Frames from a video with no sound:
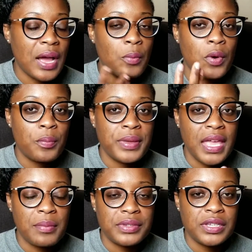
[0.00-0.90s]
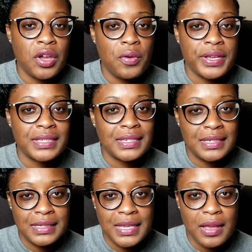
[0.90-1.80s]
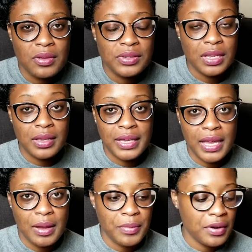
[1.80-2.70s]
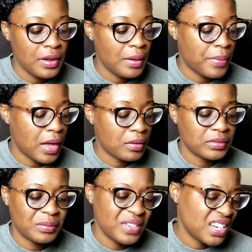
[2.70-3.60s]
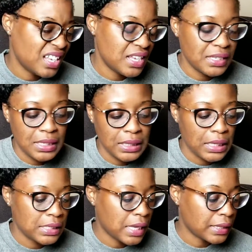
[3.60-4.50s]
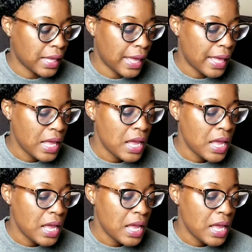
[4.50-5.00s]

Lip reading: I won't be able to go into details on camera about the meetings and things like that,